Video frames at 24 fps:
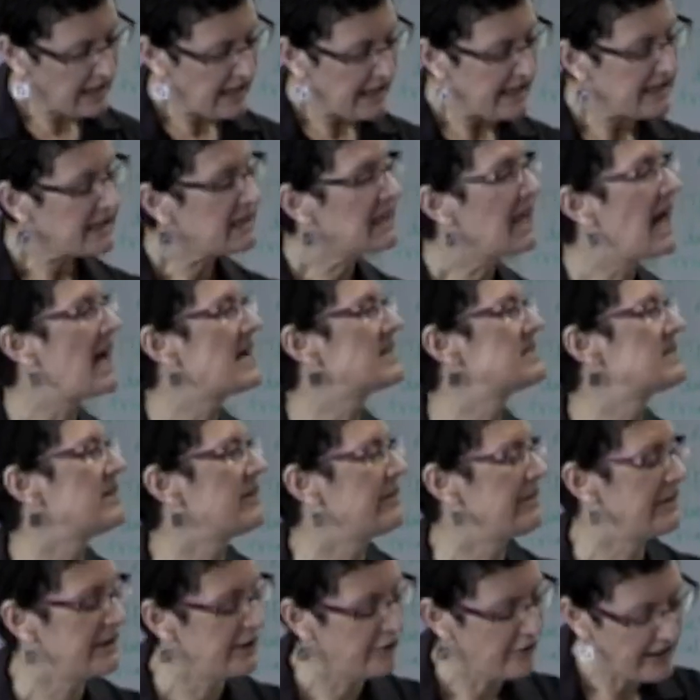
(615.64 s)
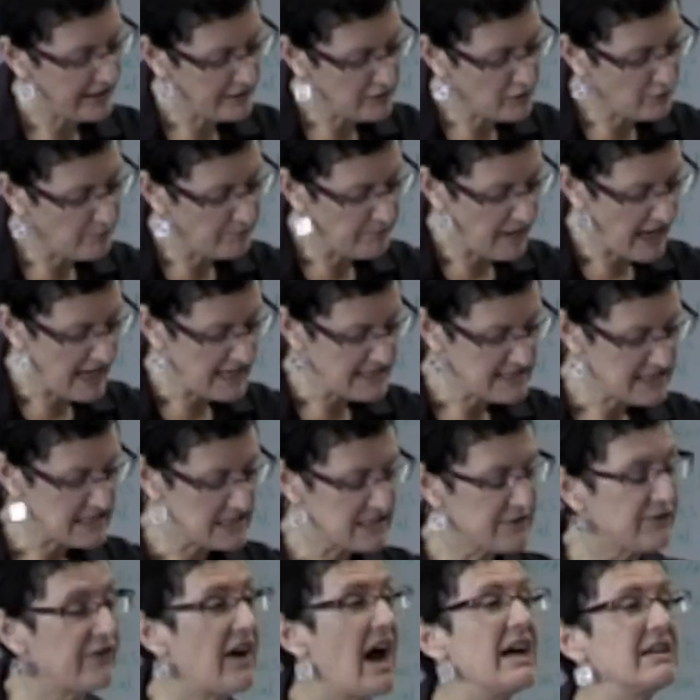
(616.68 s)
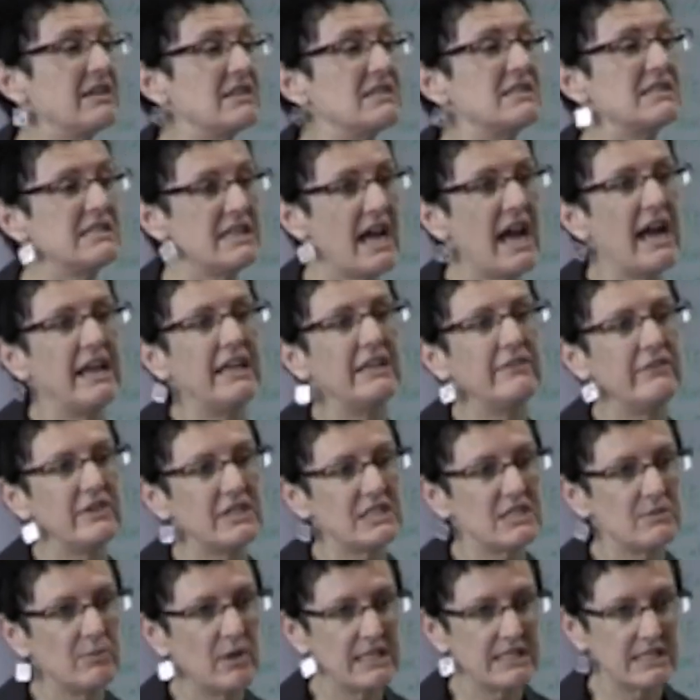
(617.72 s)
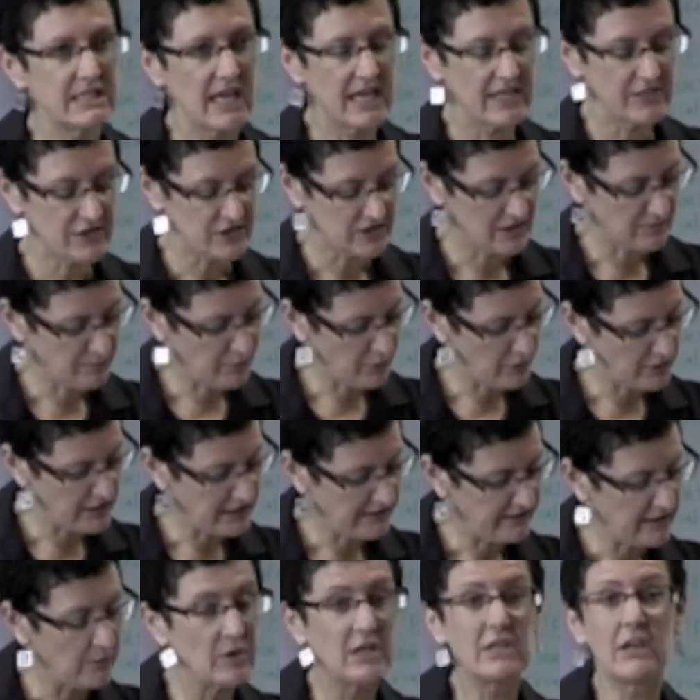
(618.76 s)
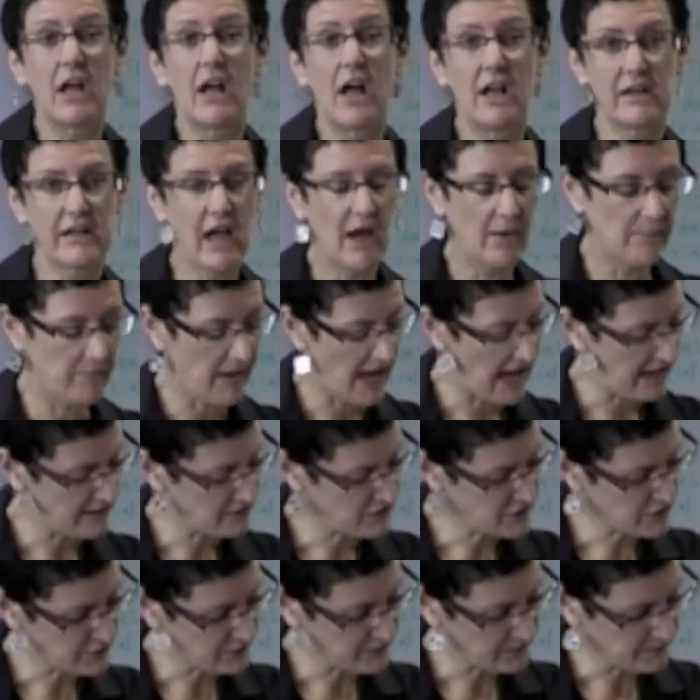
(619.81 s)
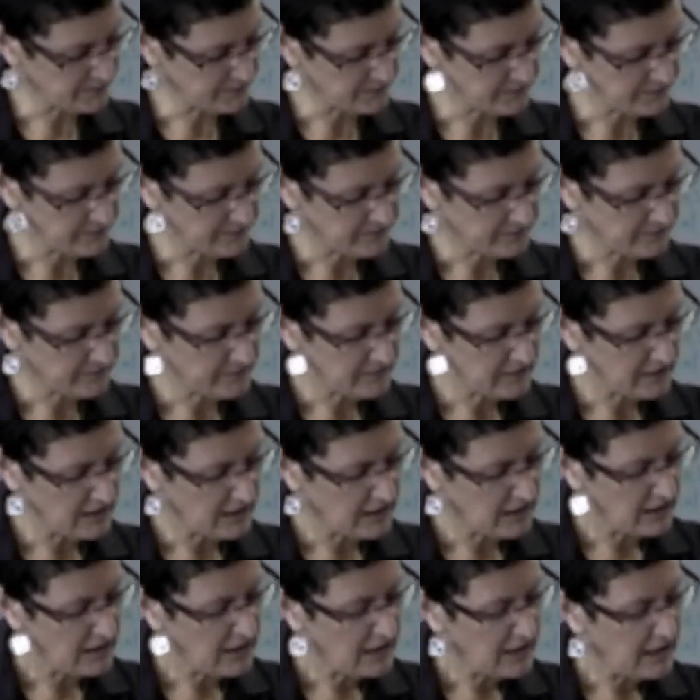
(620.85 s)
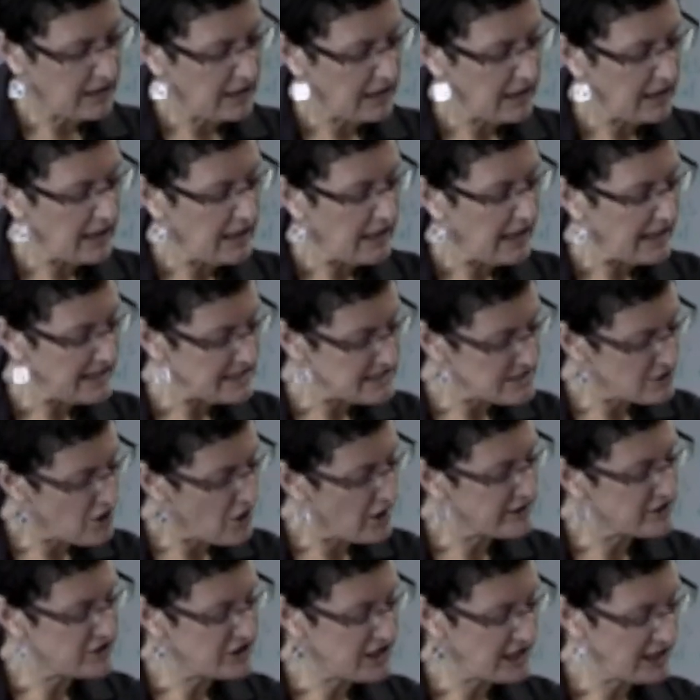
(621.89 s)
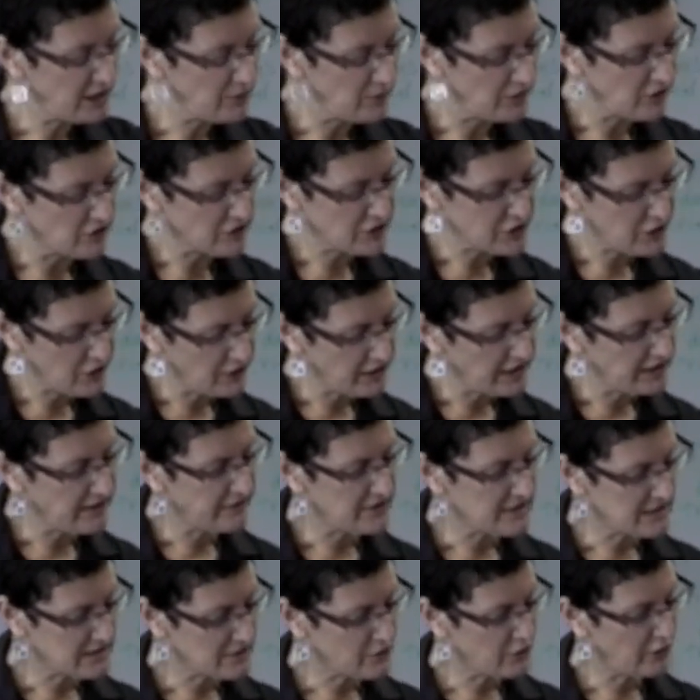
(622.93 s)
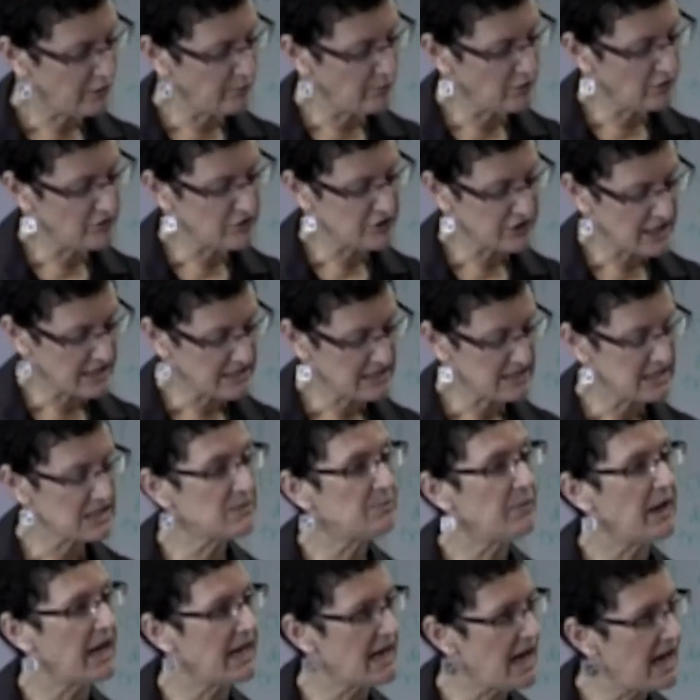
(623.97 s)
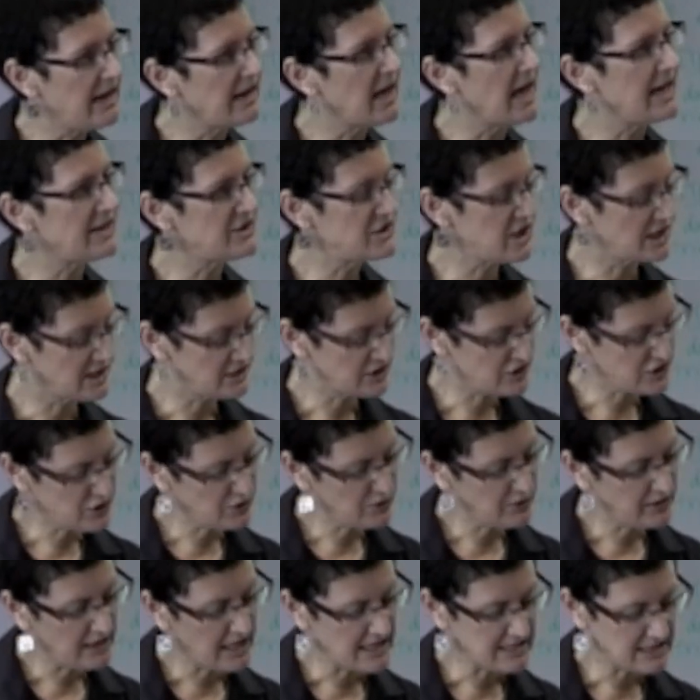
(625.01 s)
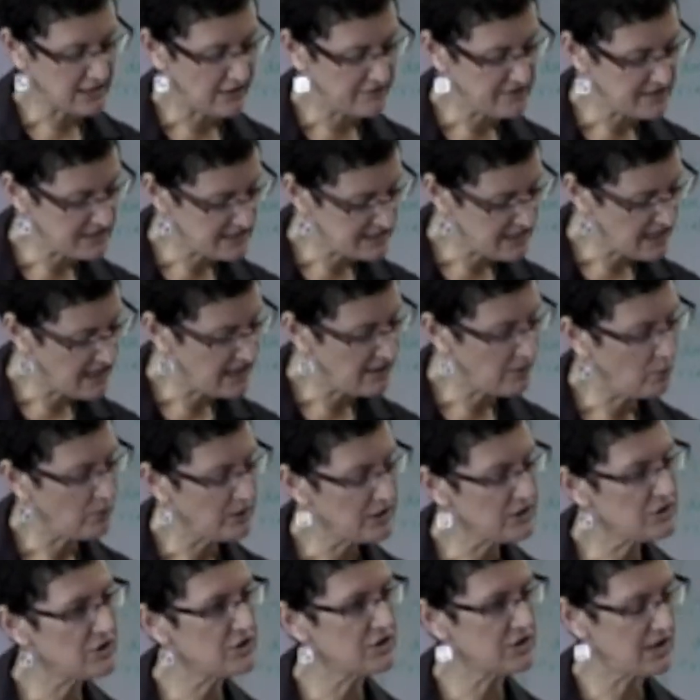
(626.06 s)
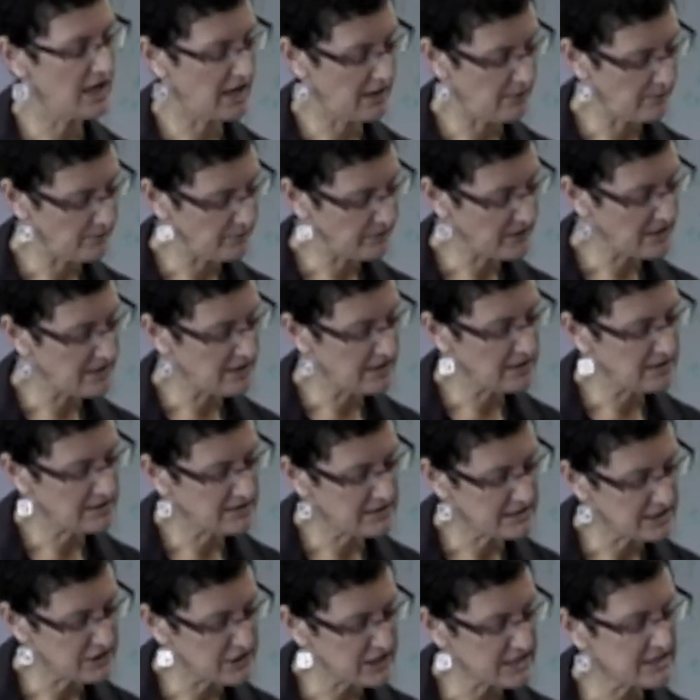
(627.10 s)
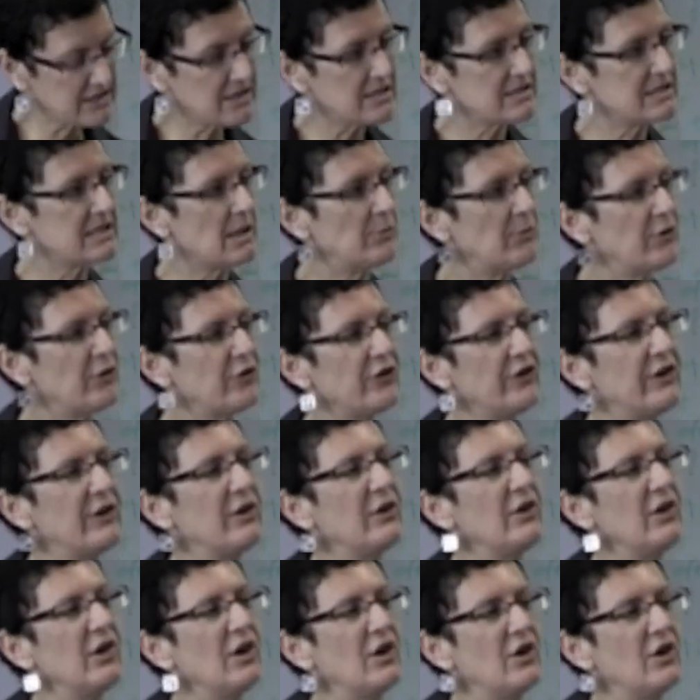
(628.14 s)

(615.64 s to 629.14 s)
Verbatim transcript: It lacks a theoretical basis for understanding victimisation, a point that we'll, I'll come back to. It's not a genuine alternative to criminal justice, but an adjunct to it, as I've said, which um, suggests that some of the